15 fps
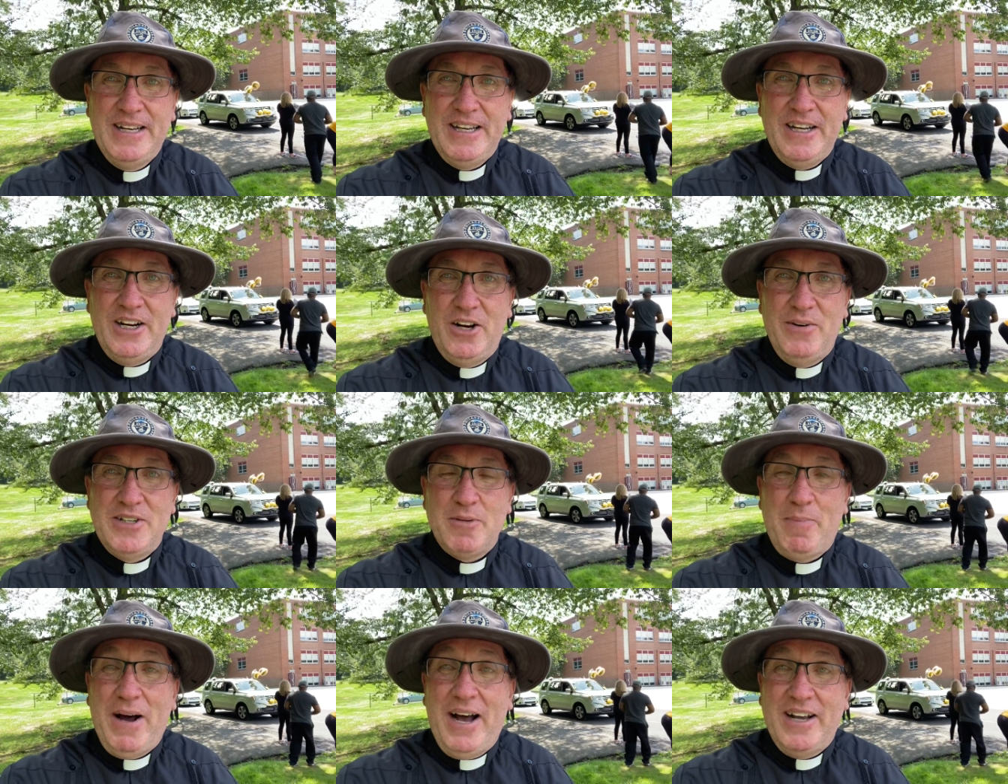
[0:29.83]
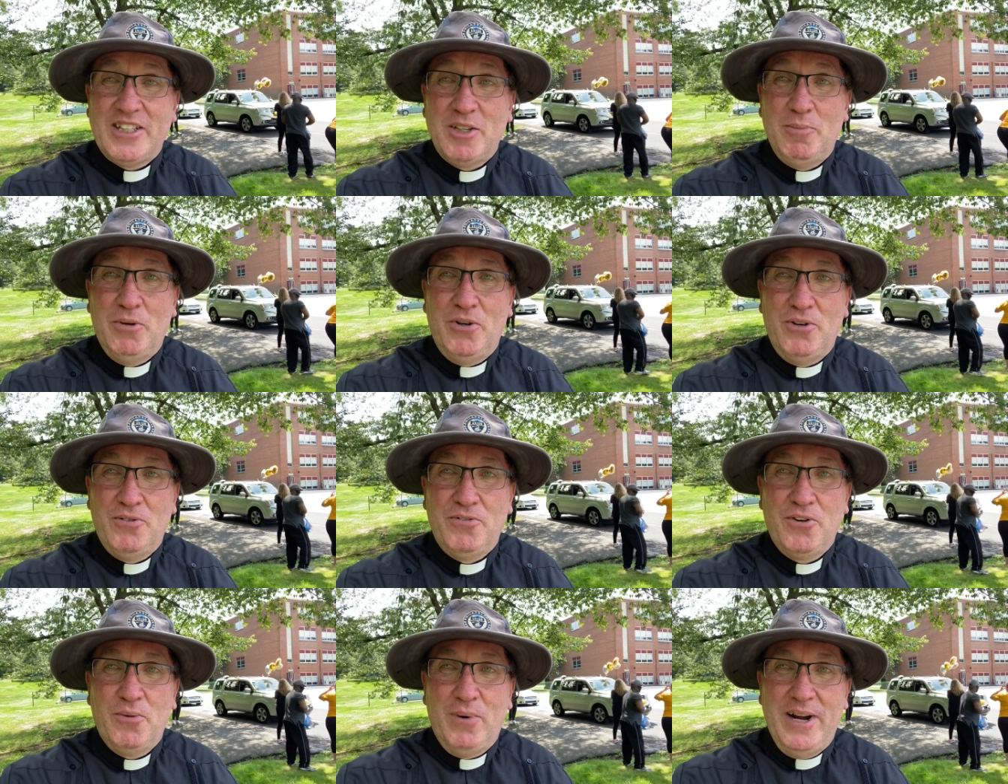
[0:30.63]
you know, is it possible
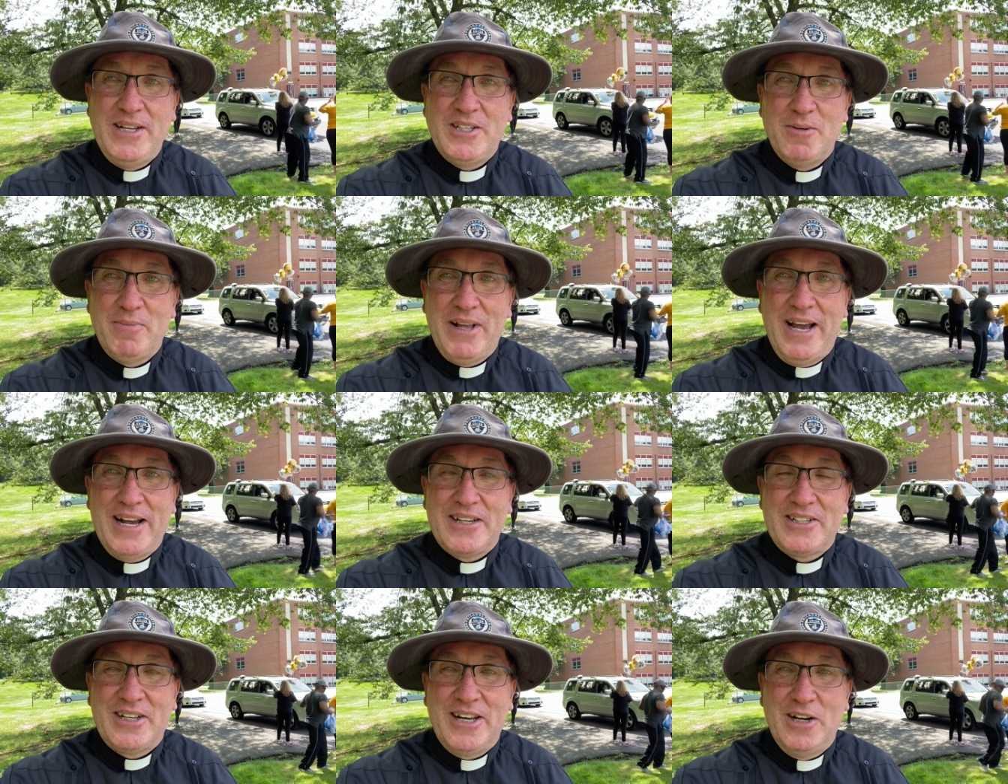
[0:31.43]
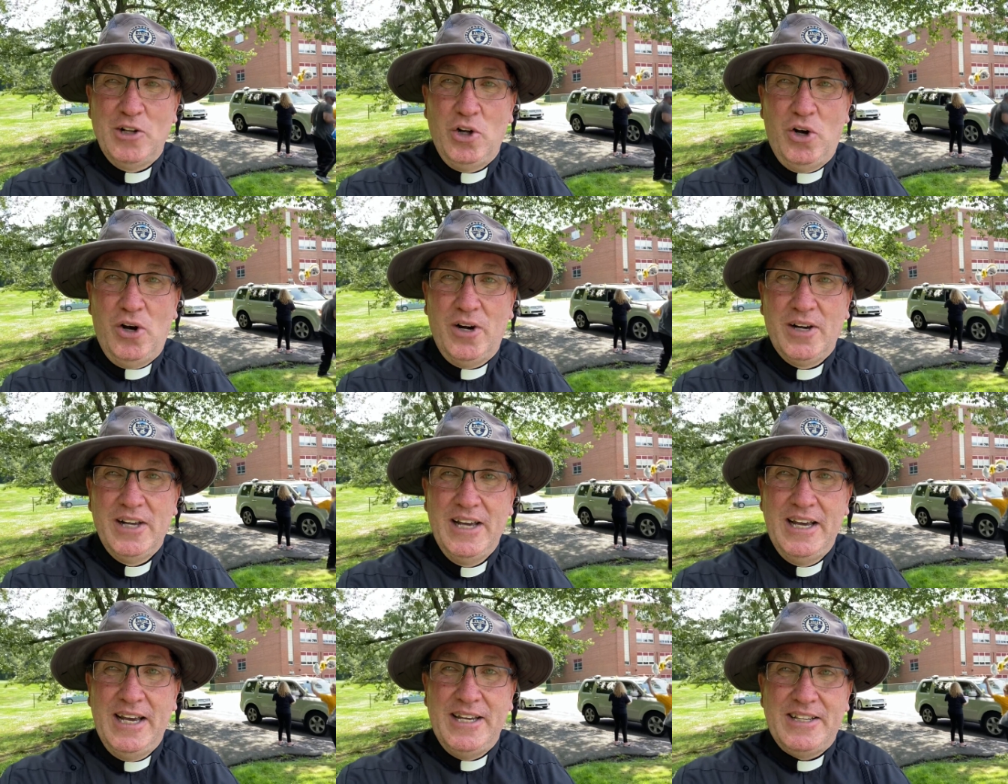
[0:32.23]
for whites and blacks to get along?
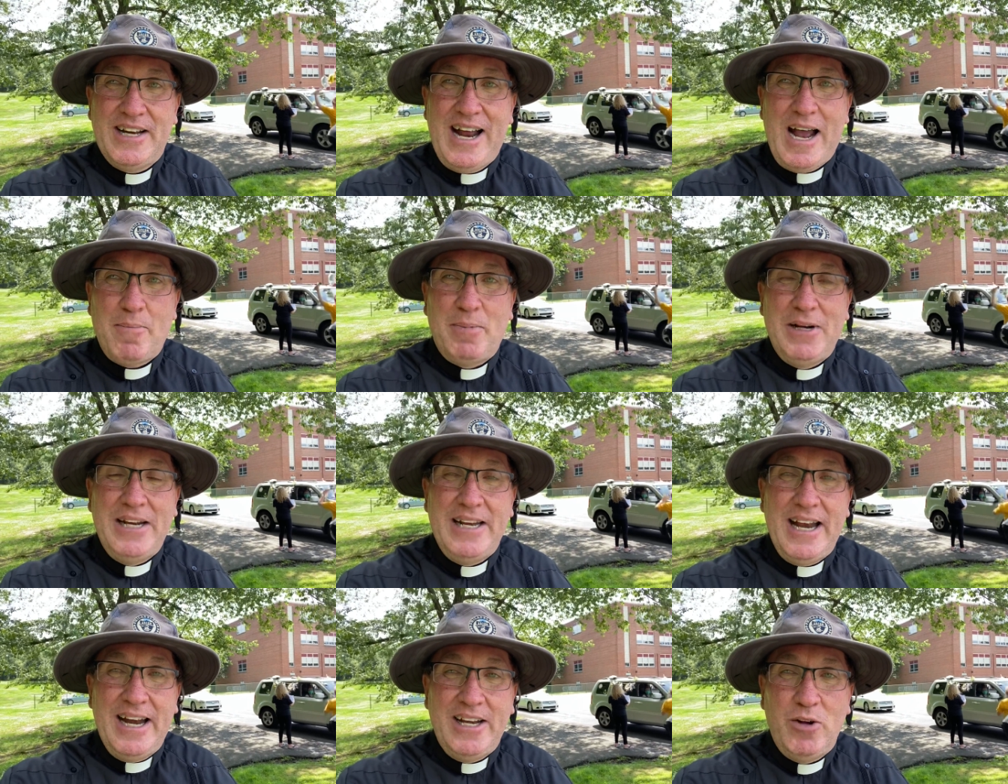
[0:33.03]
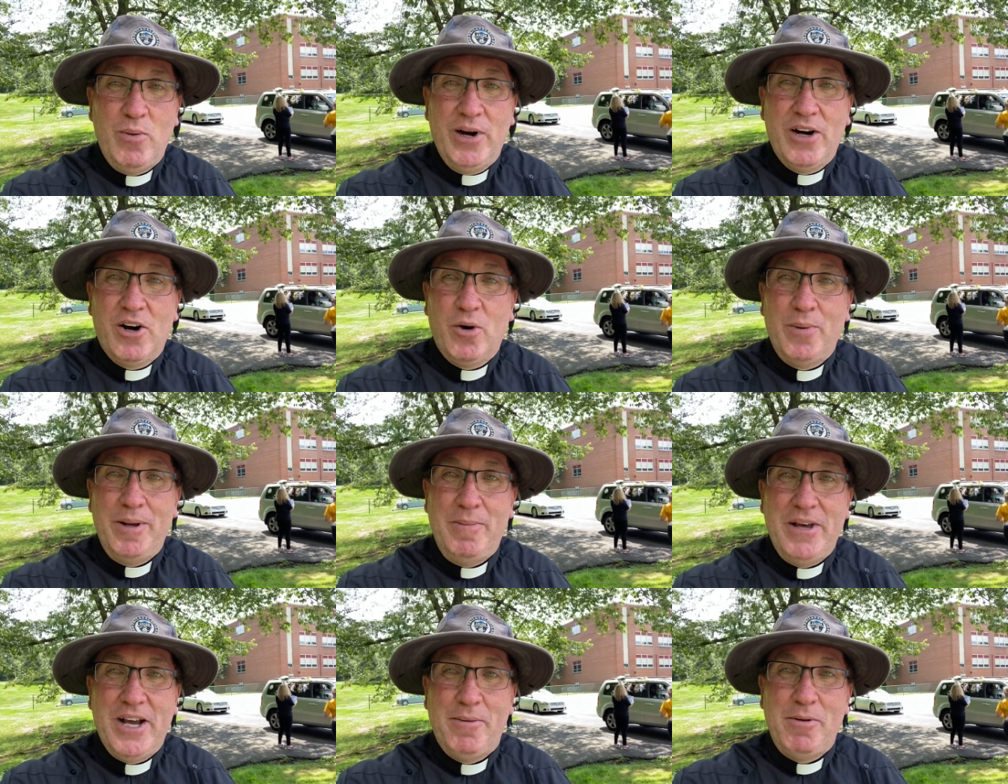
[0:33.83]
Is it happening anywhere? Are we
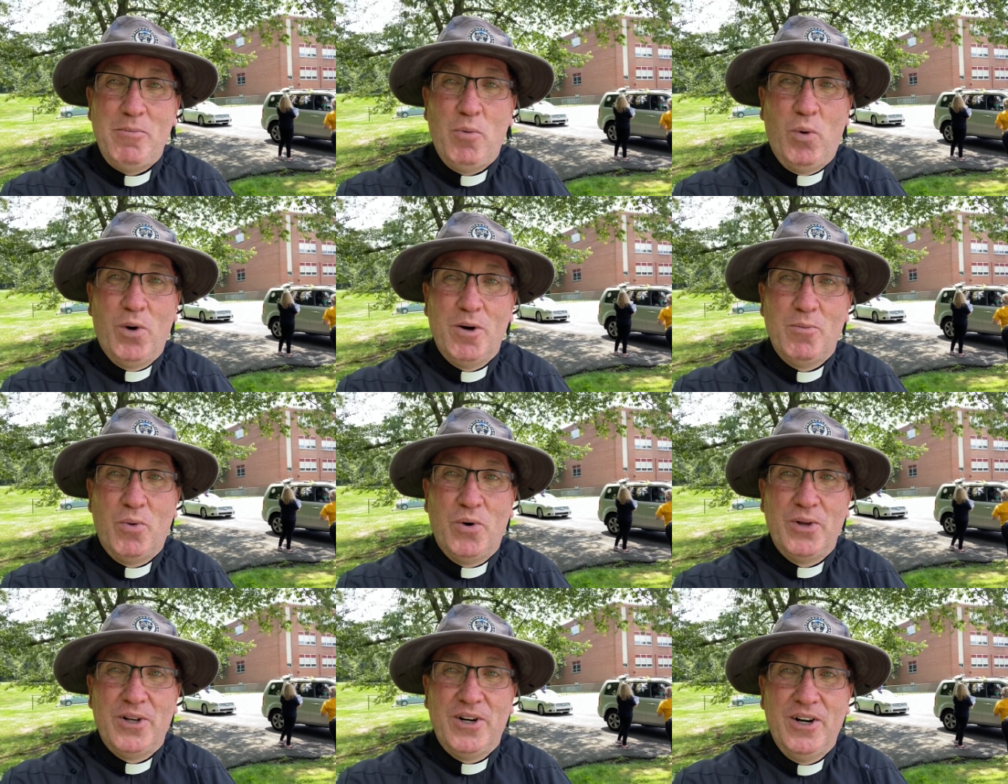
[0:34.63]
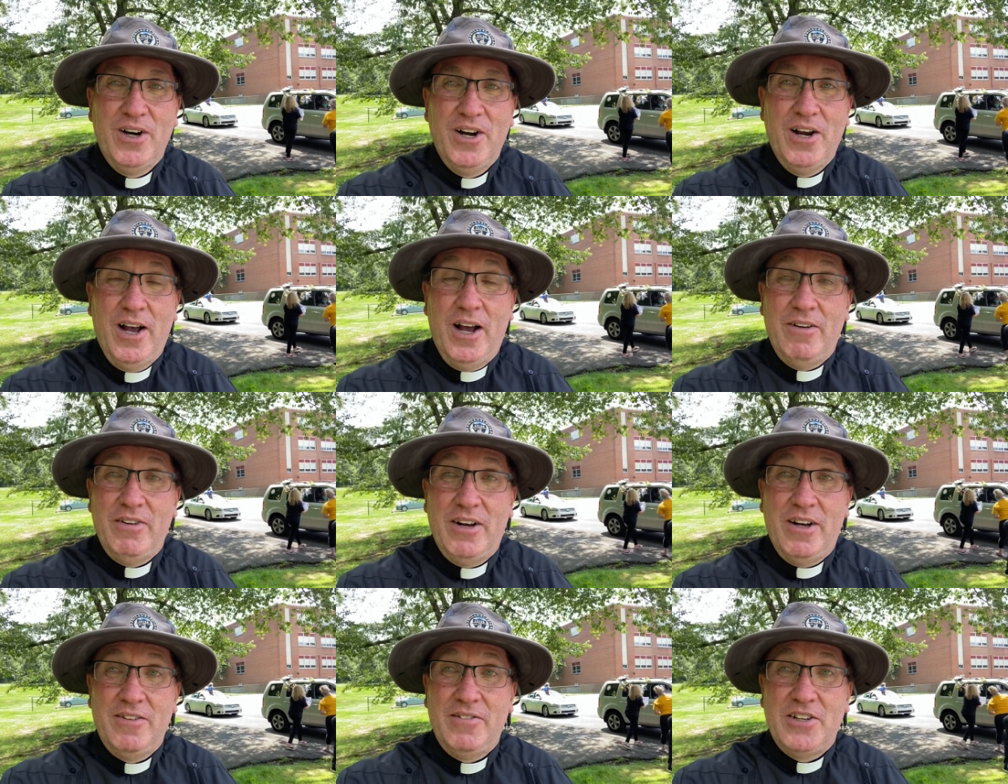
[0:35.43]
becoming more and more of, a,
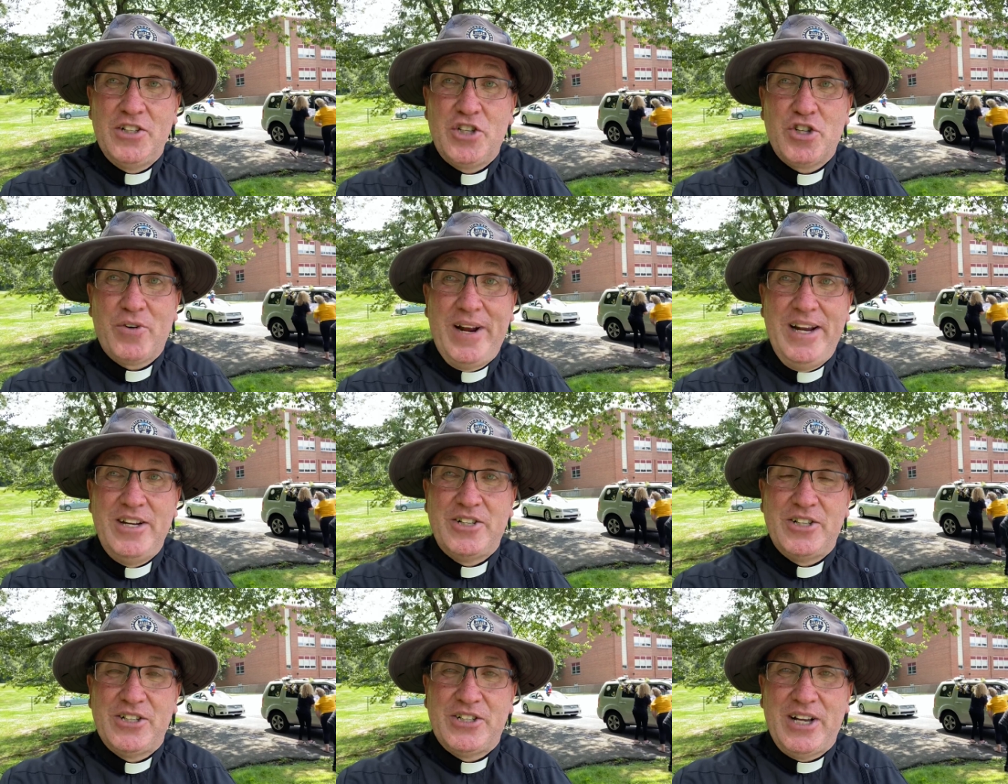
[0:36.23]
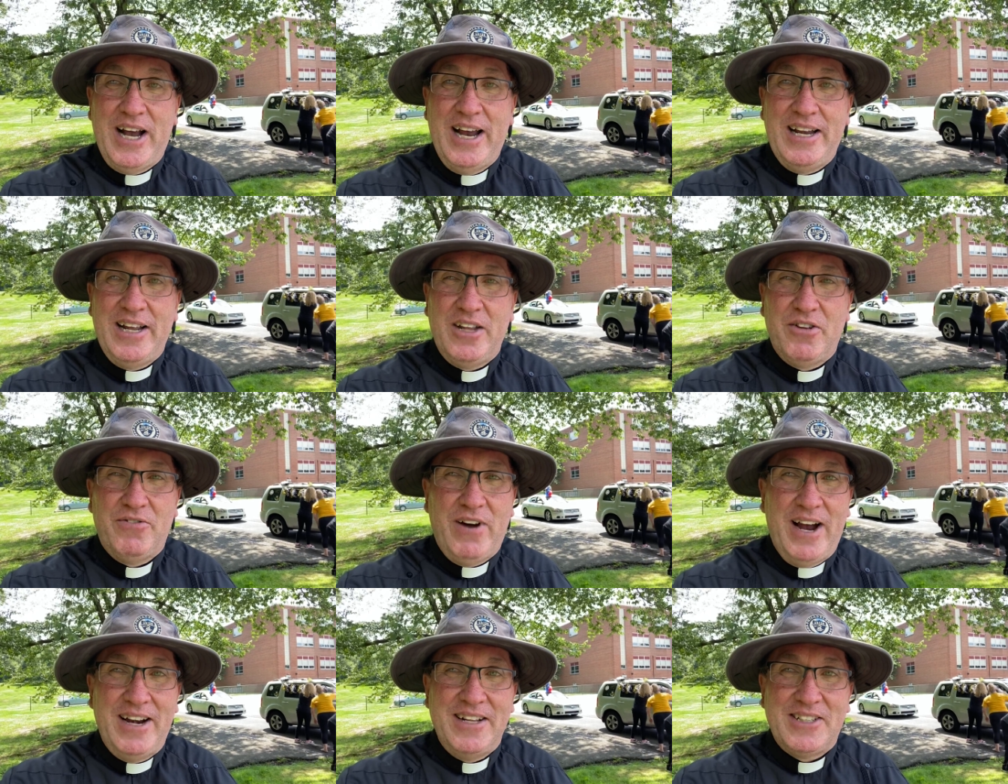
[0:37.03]
of an estranged society, a
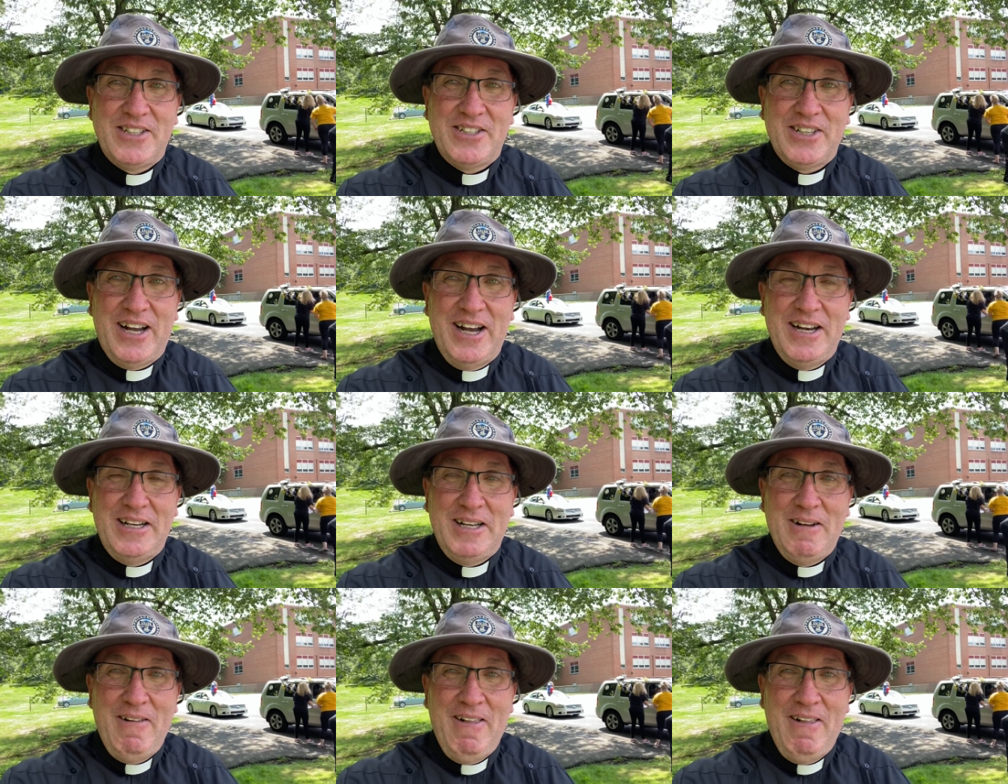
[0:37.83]
divided society?